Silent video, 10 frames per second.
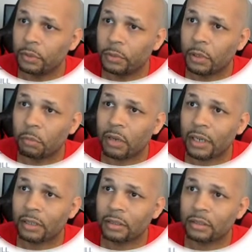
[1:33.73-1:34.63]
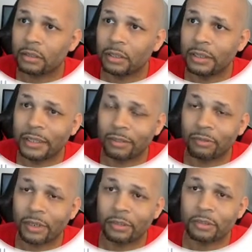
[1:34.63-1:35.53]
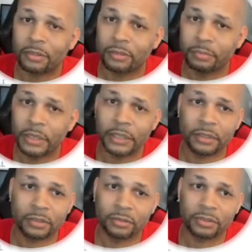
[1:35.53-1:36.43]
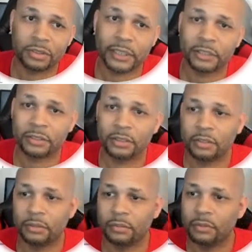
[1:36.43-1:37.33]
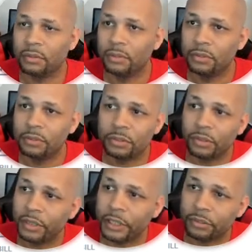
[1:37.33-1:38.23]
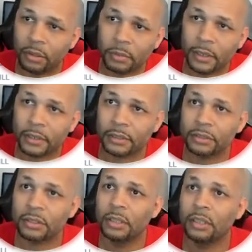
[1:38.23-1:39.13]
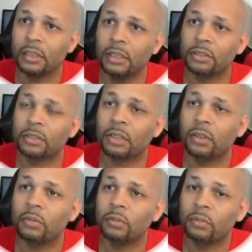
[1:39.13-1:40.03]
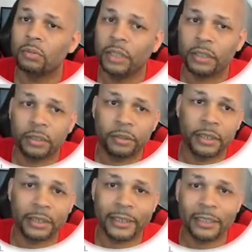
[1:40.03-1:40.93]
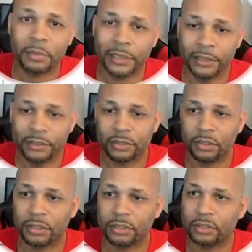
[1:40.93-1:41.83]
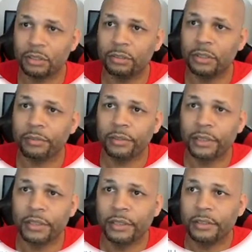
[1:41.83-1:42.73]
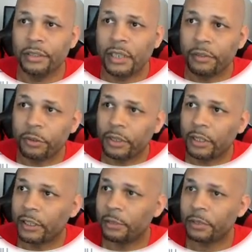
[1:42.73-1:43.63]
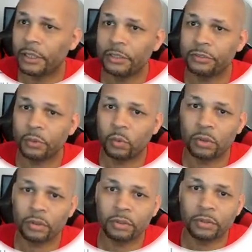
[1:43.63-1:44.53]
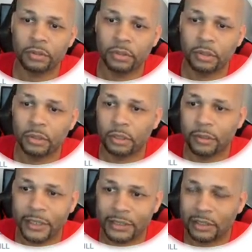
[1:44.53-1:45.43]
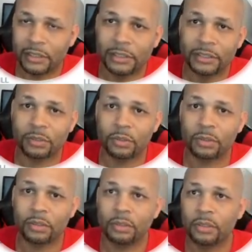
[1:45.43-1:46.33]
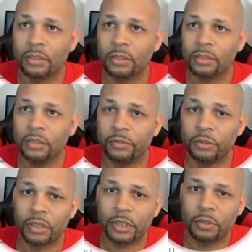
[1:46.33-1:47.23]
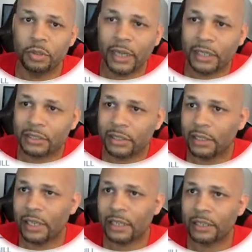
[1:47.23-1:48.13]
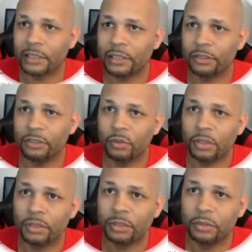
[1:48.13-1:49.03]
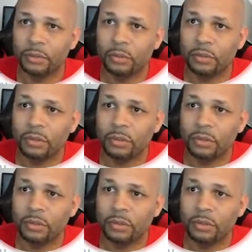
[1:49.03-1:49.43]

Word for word: put a product link right on Bing and certain sites due to the nature of the product. So you have to create a landing page. So this is no different than having to create a landing page for Craigslist, or, you know, if you're trying to do content locking and you want to do,